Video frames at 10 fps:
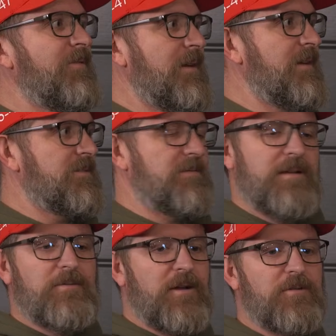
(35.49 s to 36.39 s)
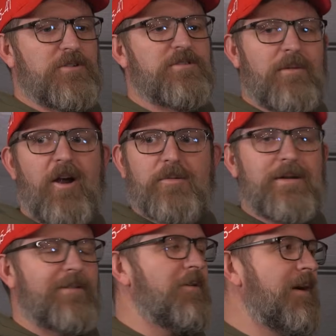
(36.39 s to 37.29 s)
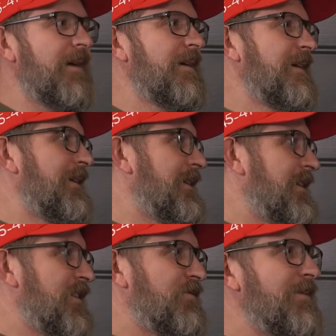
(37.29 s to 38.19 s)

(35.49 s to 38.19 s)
witnessed. It was remarkable in every way. So